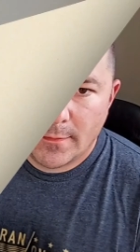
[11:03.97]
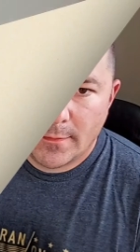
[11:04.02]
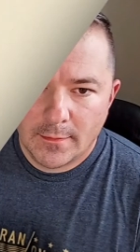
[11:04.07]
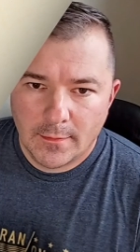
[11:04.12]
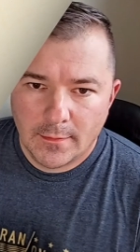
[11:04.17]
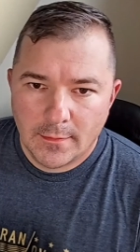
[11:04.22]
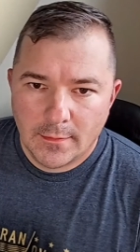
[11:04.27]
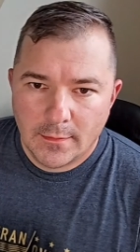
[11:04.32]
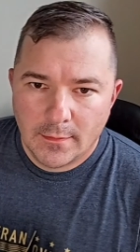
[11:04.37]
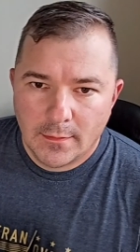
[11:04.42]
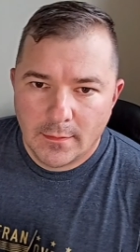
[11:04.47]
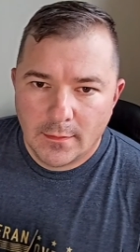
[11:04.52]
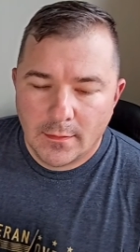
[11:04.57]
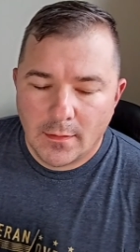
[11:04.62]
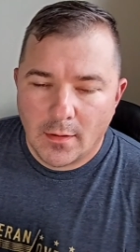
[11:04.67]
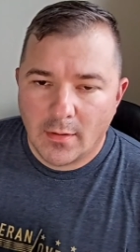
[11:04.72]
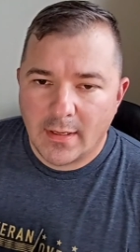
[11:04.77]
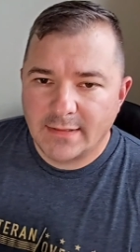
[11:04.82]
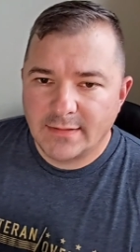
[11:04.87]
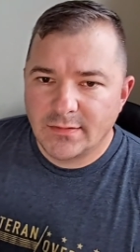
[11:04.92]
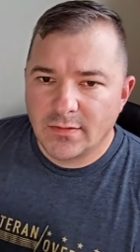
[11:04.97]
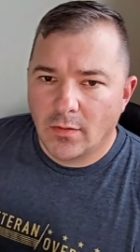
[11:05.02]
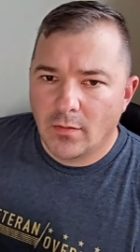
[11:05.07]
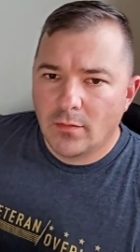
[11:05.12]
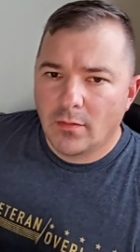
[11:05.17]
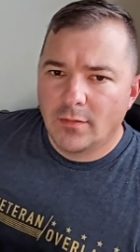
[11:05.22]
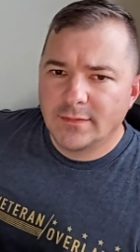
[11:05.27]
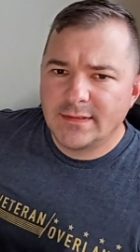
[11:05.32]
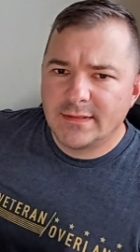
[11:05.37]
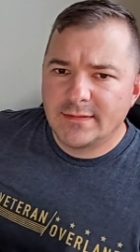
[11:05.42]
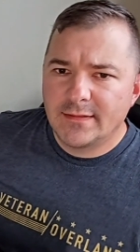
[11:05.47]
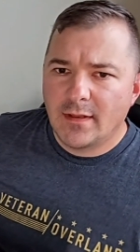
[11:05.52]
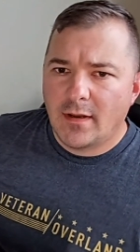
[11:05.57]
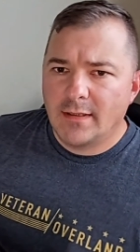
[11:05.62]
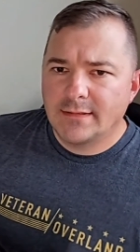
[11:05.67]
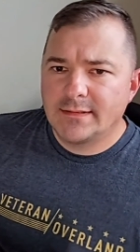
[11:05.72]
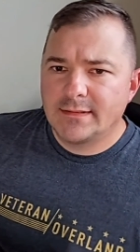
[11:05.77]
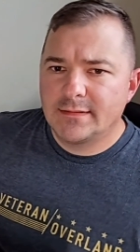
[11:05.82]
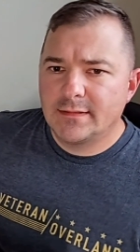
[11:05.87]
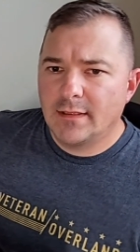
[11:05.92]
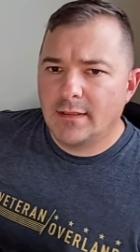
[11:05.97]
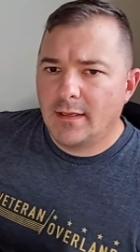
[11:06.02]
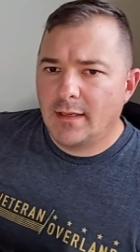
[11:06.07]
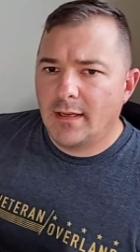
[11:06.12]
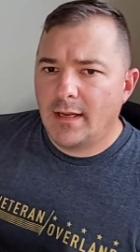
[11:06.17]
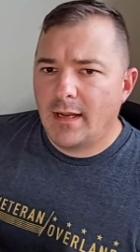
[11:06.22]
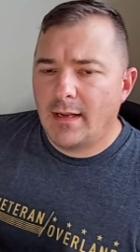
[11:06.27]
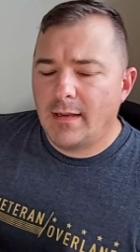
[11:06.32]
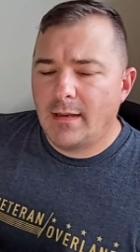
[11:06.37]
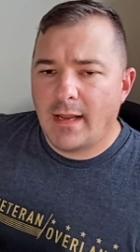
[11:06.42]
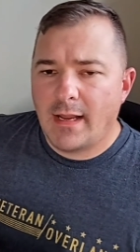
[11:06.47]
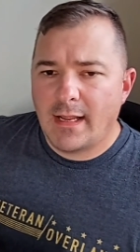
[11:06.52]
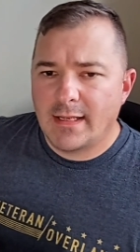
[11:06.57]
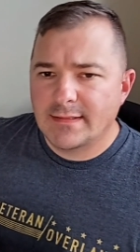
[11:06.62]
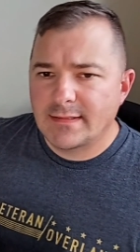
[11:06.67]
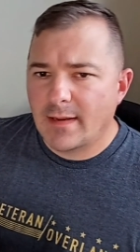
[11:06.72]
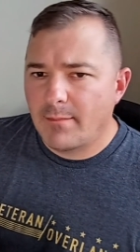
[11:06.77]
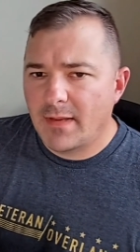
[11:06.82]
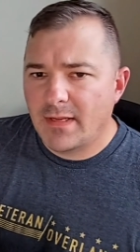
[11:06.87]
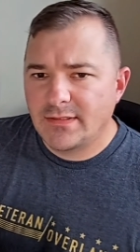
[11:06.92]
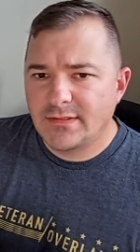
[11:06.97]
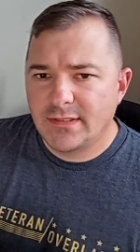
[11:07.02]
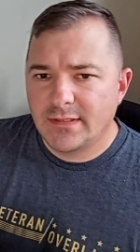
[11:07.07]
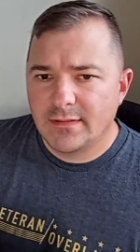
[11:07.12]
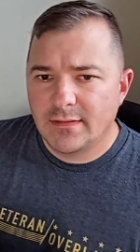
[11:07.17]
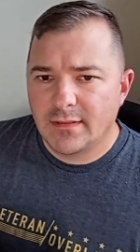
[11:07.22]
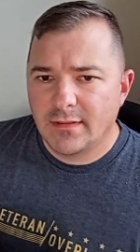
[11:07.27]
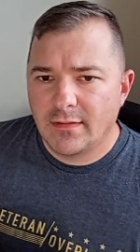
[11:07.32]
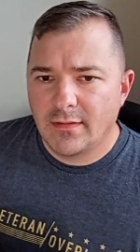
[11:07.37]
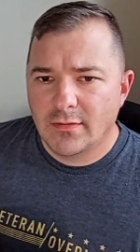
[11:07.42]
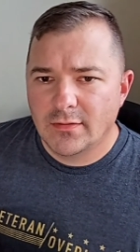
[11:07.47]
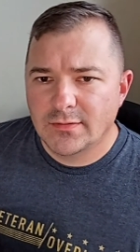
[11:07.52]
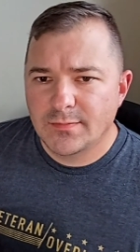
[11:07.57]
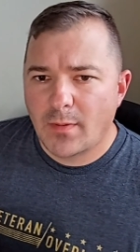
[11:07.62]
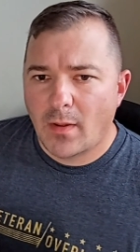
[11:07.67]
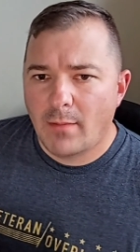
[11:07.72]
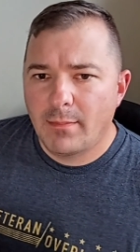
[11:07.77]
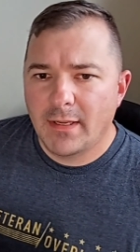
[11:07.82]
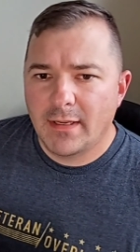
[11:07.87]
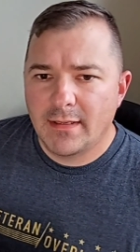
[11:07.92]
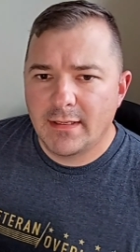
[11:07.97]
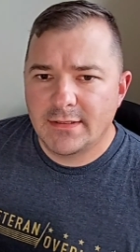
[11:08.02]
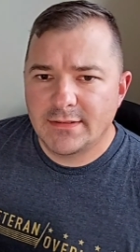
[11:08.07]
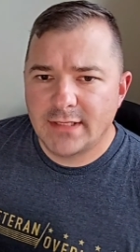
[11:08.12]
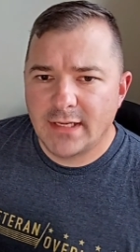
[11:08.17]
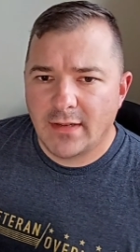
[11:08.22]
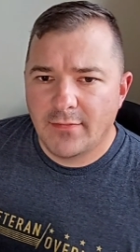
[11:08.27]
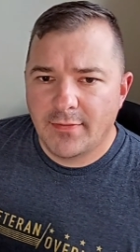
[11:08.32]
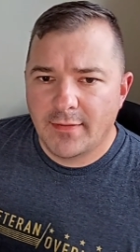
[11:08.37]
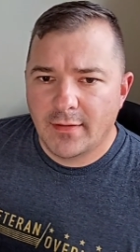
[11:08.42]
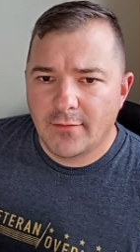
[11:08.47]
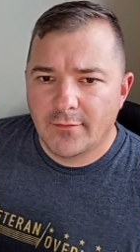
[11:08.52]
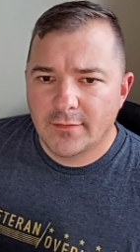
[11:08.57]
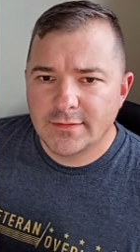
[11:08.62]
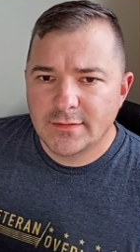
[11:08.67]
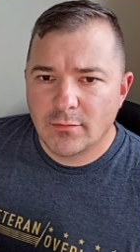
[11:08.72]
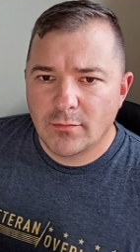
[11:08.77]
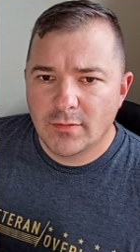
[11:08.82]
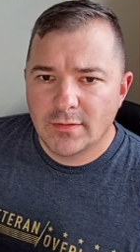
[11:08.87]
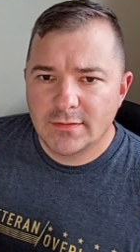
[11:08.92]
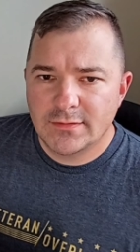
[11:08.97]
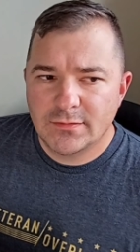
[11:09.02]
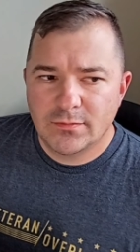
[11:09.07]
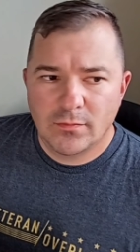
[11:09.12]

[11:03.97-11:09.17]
Okay. So, closing thoughts. As I mentioned, there's probably a niche out there for someone that's,